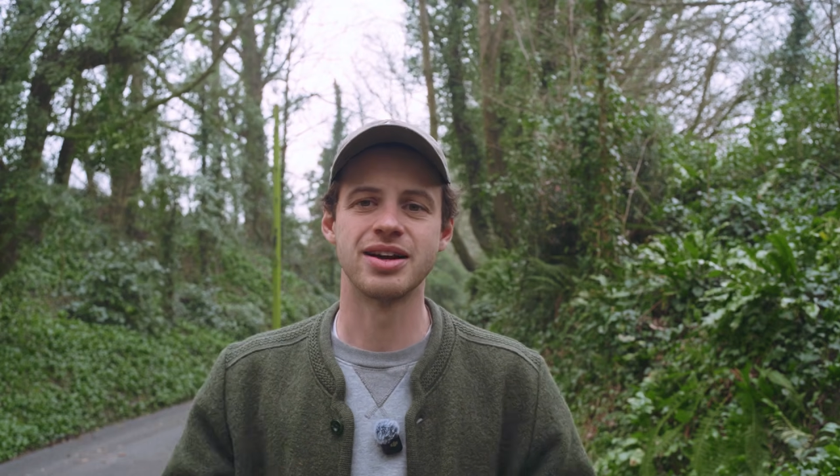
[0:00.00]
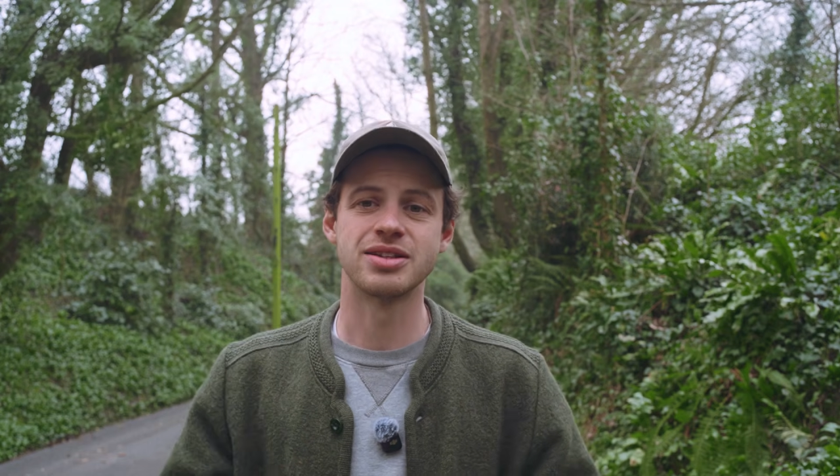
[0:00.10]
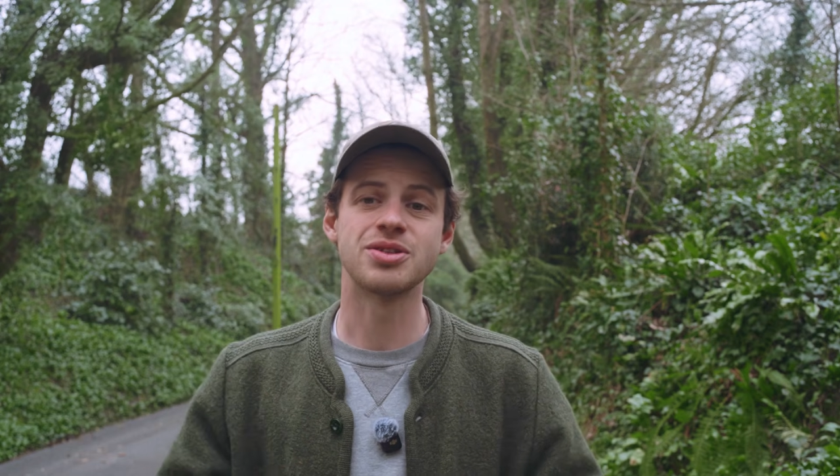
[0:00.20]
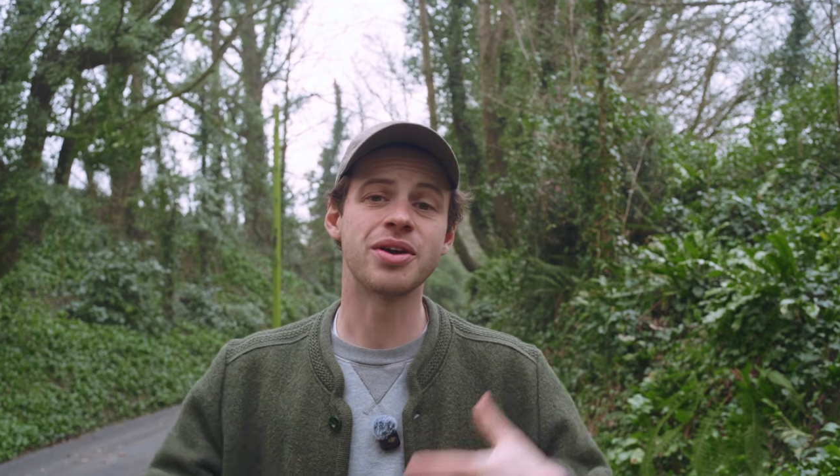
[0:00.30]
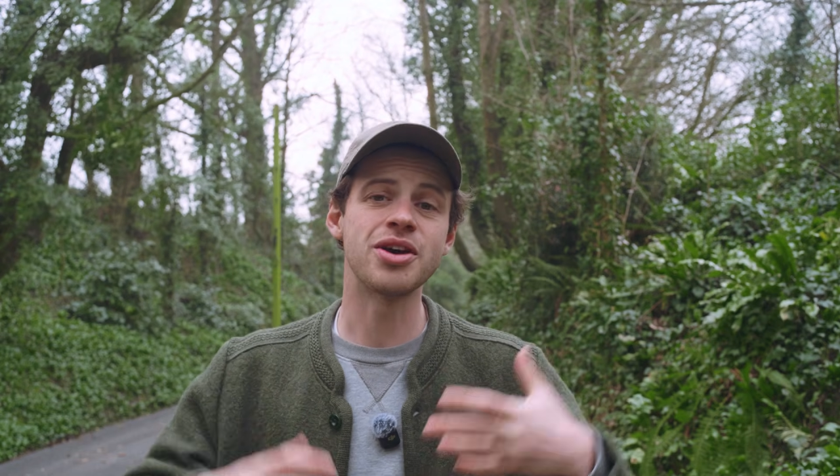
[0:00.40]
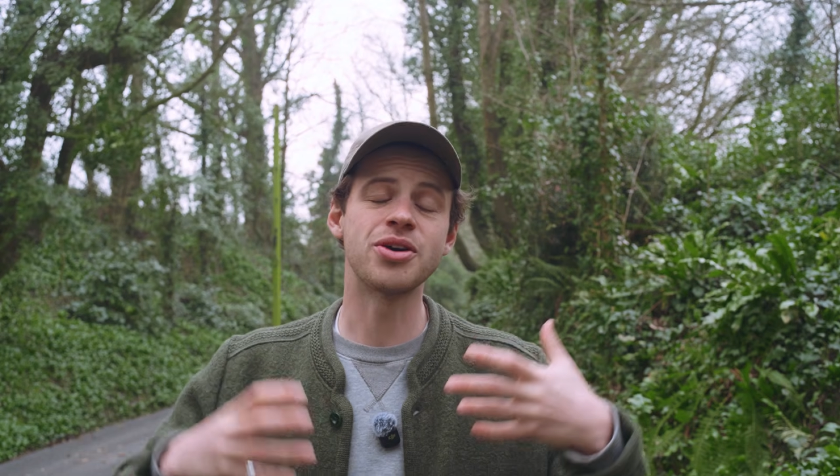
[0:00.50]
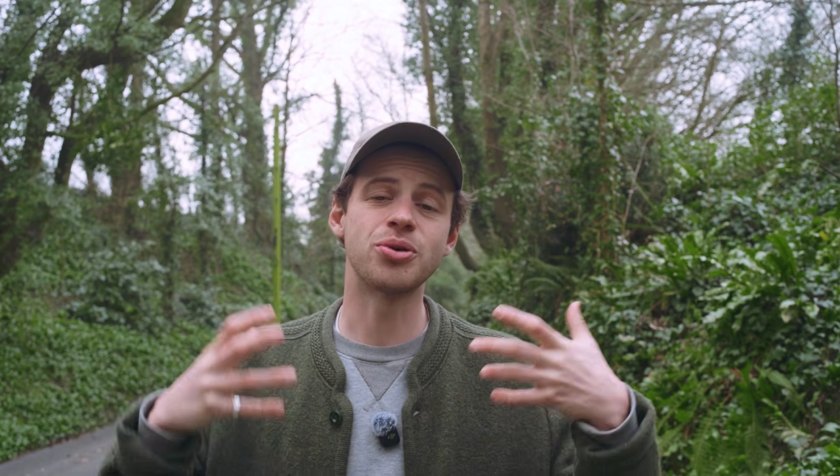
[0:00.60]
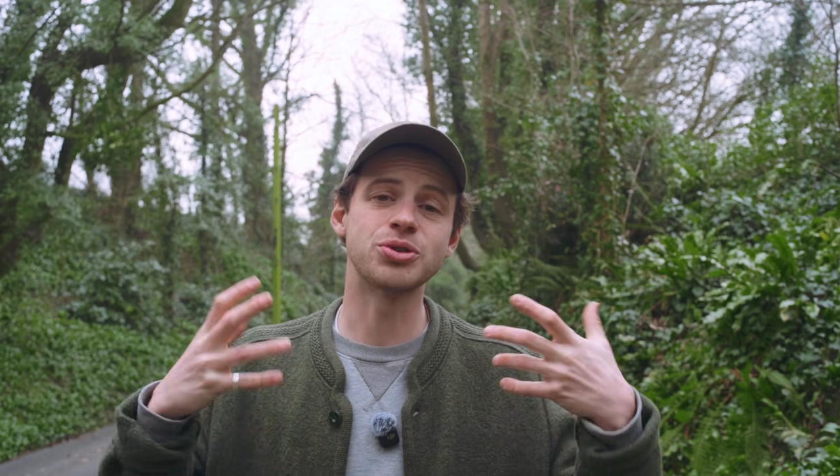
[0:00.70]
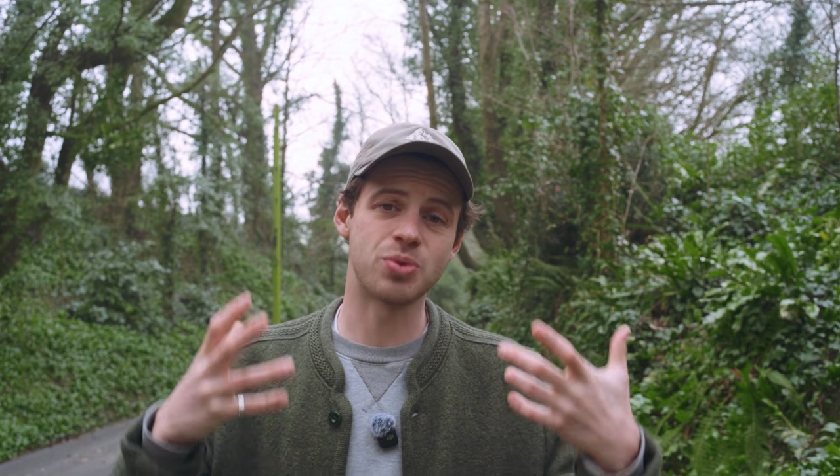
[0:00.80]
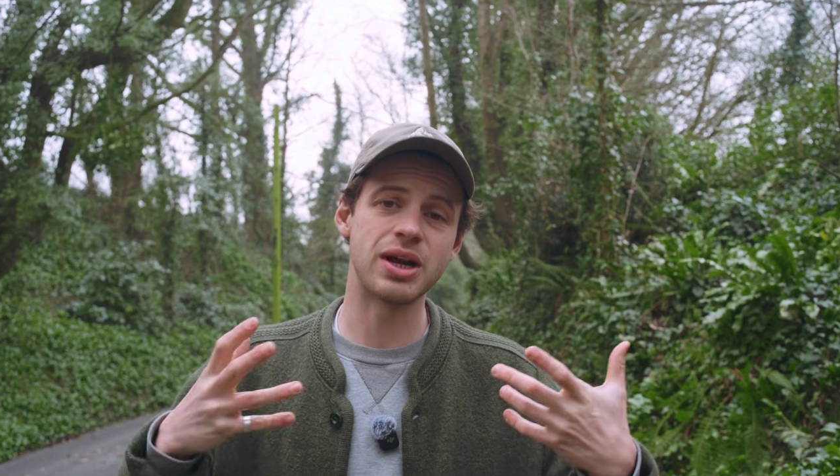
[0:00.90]
So it can
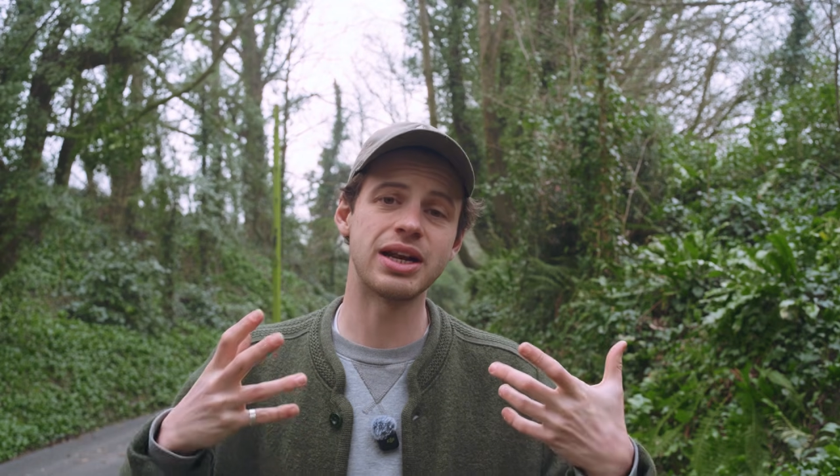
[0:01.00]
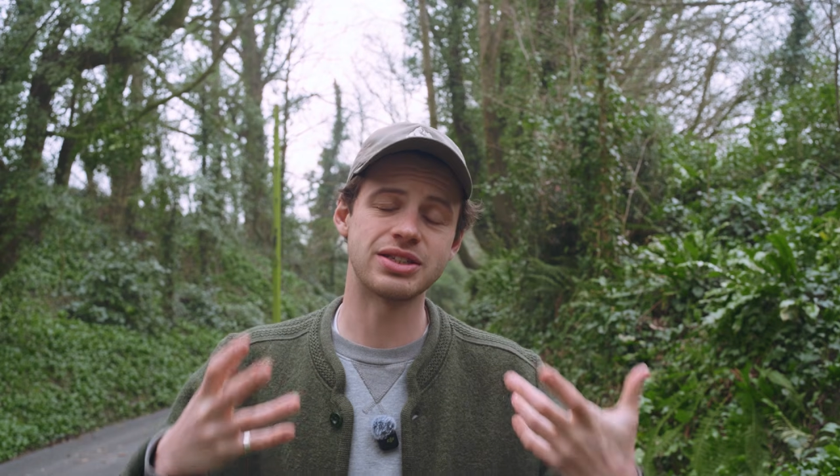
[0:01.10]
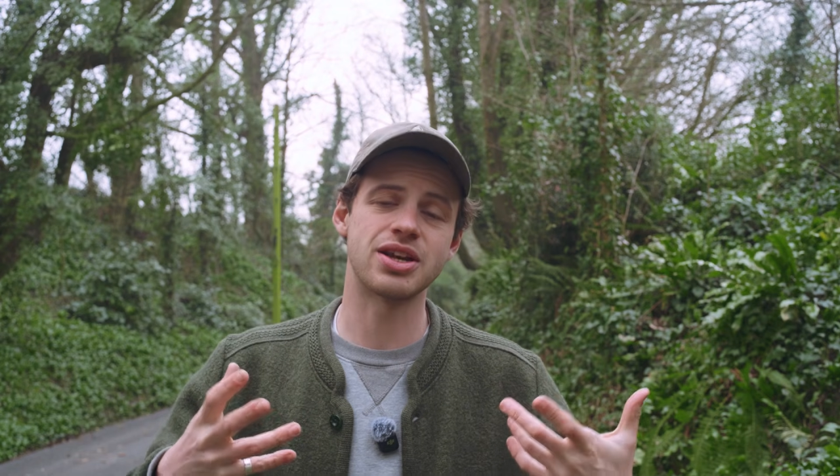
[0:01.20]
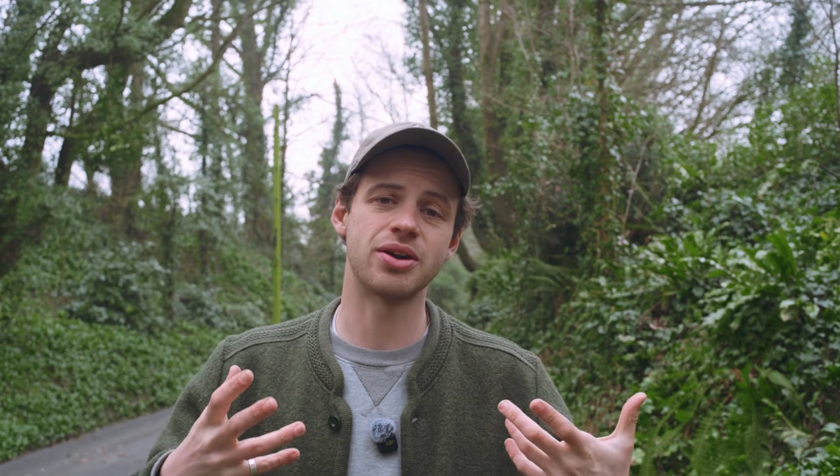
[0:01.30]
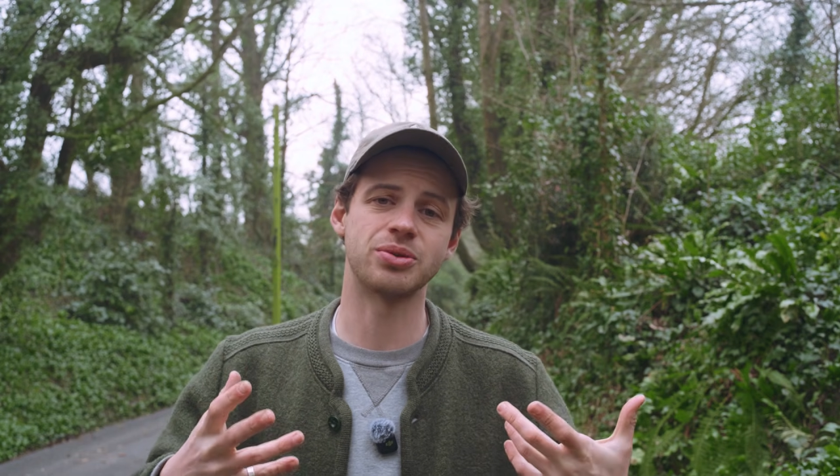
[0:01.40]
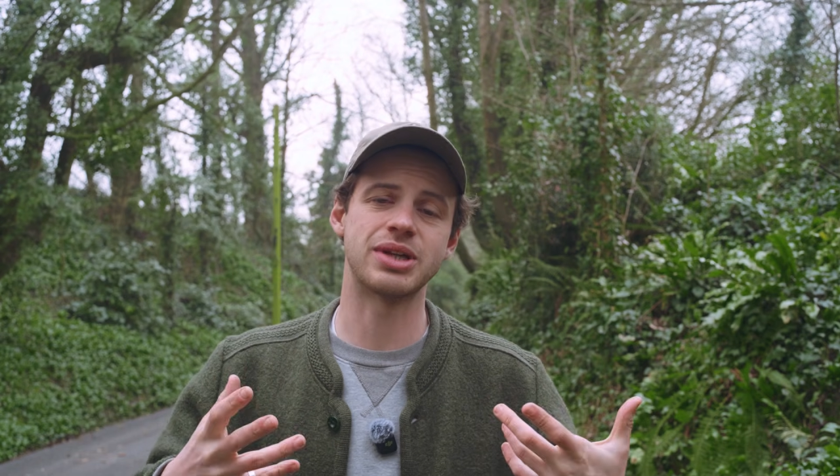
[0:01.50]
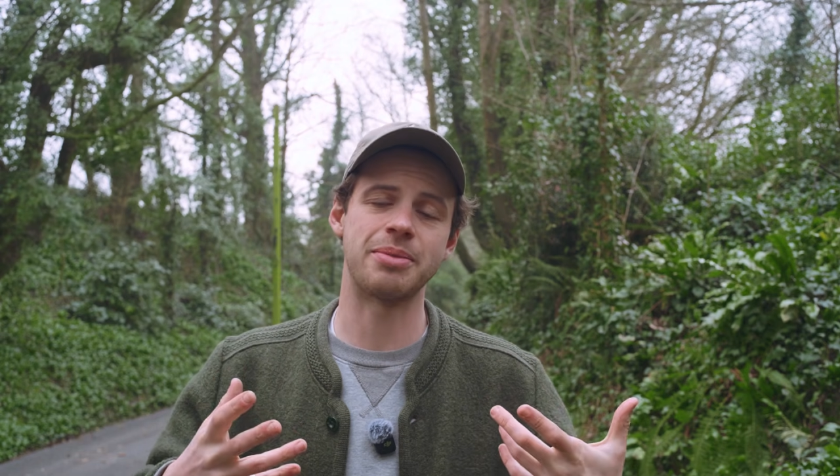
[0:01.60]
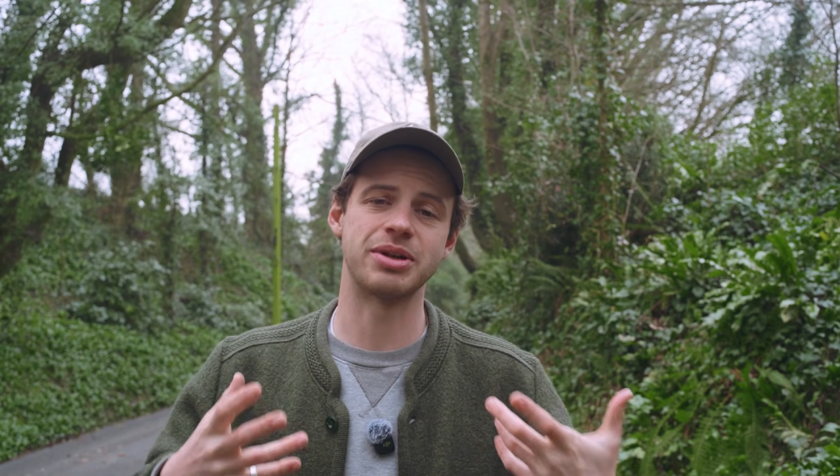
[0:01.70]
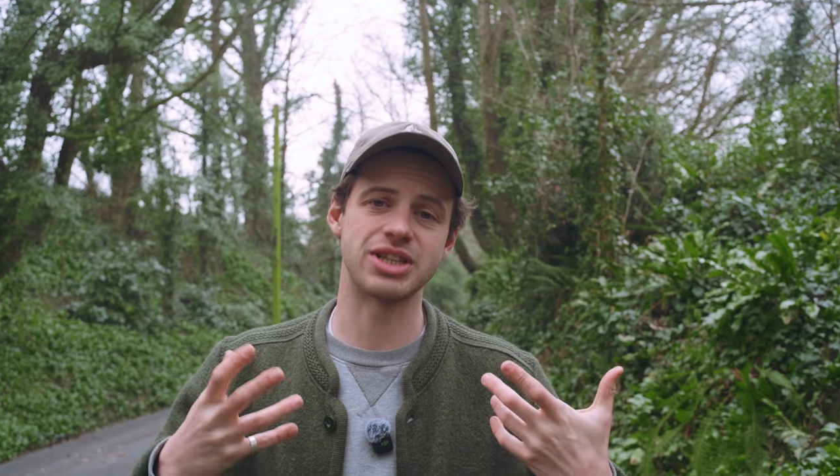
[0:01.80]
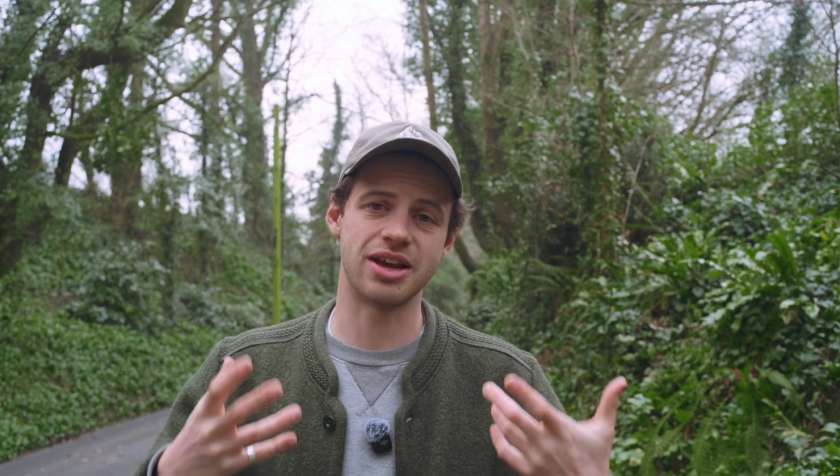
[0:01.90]
cause real internal
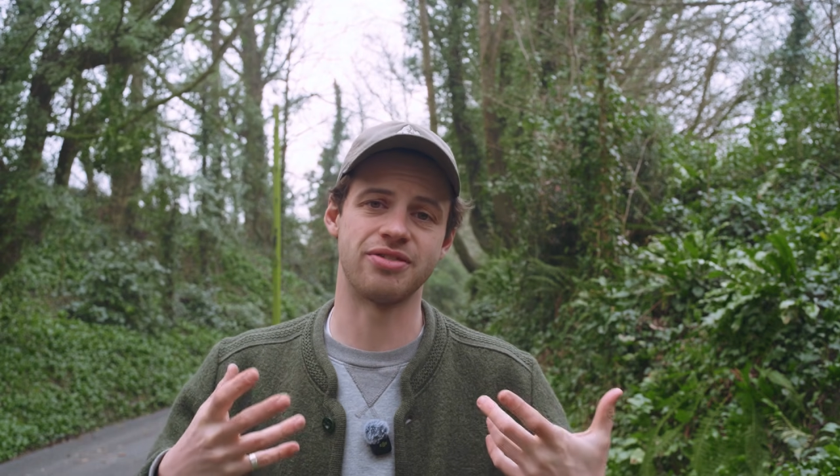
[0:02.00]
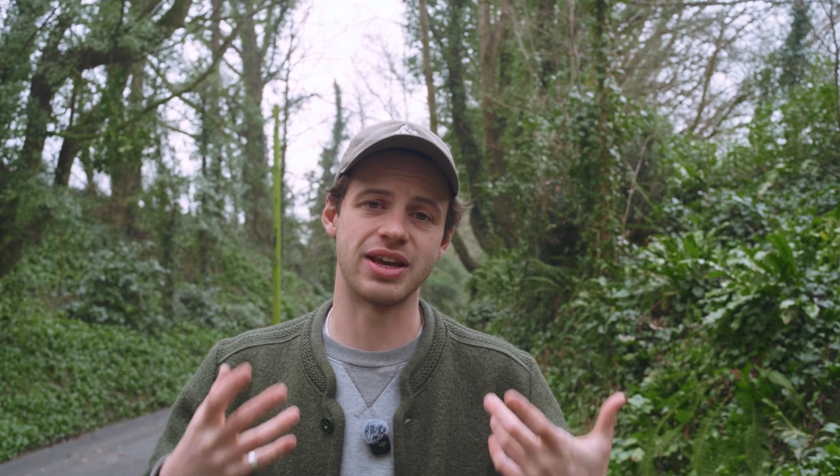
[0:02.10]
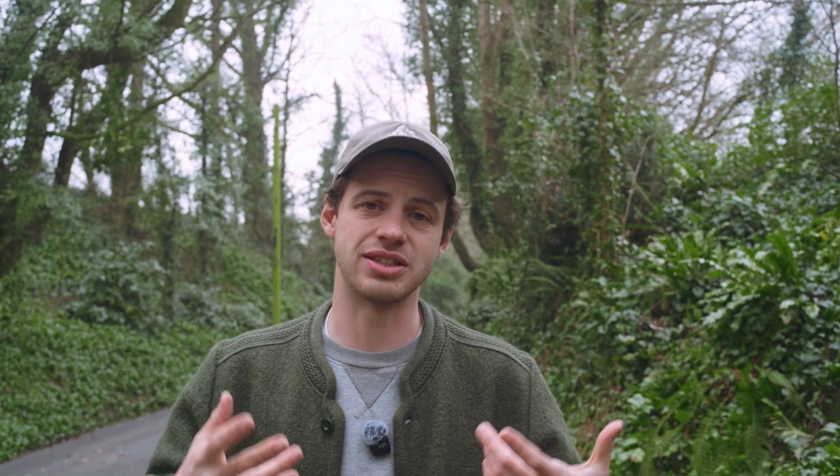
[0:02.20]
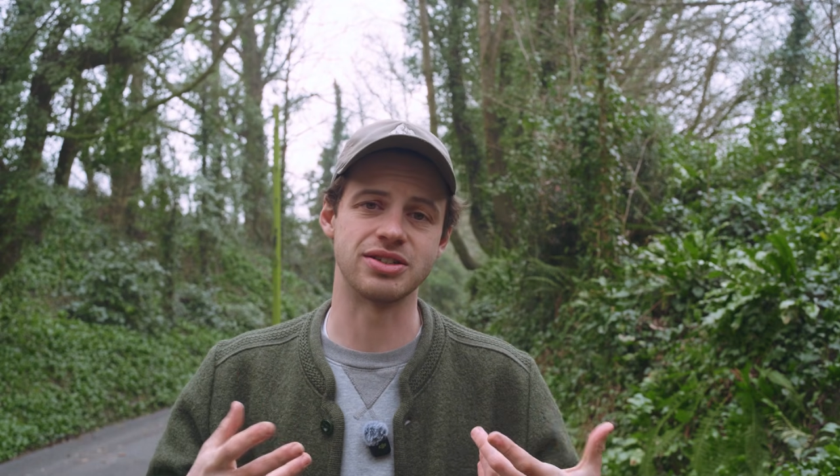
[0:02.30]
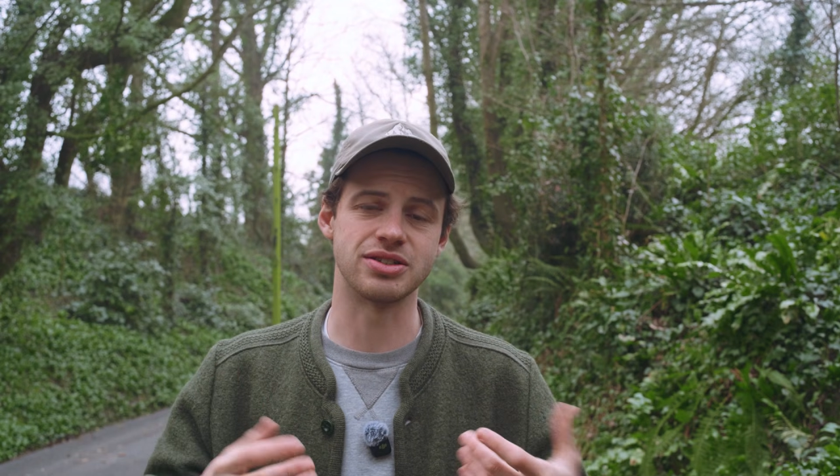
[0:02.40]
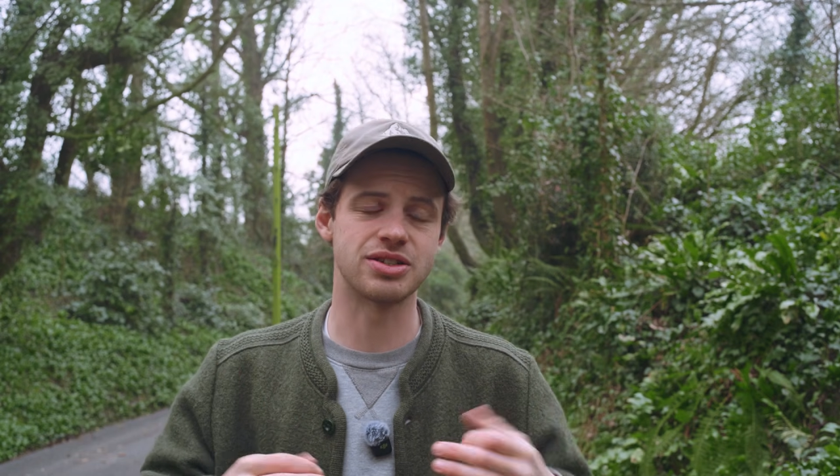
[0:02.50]
damage if eaten.